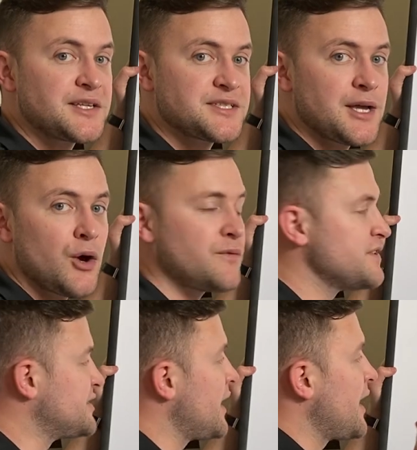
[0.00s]
itself
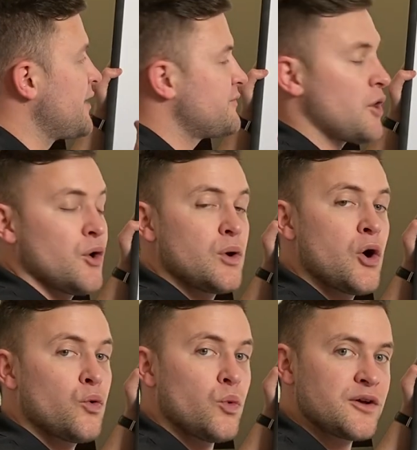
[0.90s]
is the
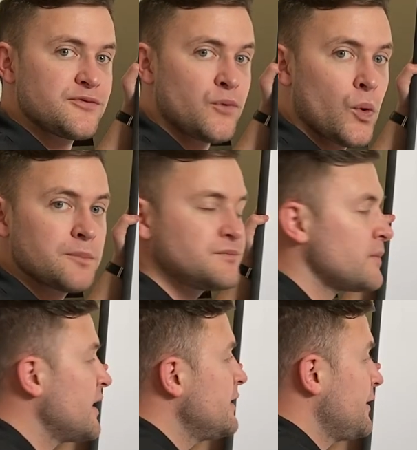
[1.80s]
F001 form.
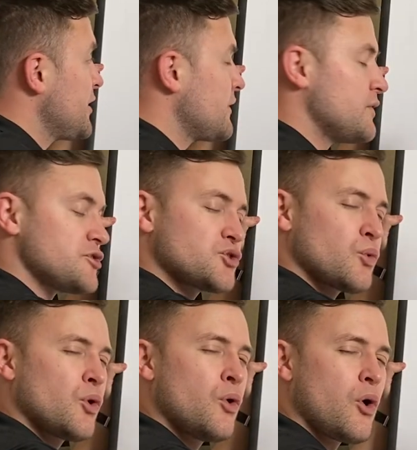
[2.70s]
Then if you
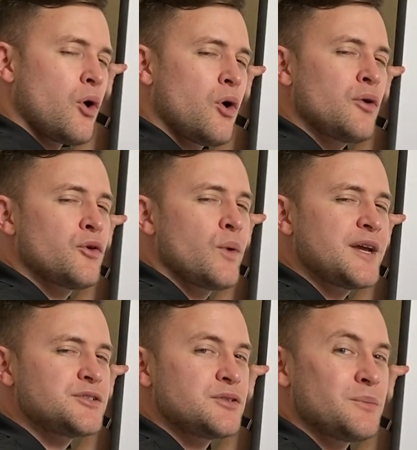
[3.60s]
scroll all the
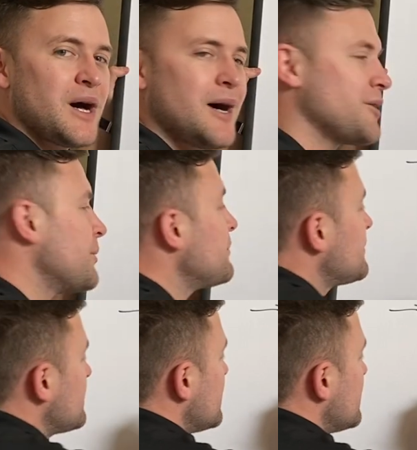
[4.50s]
way to the bottom,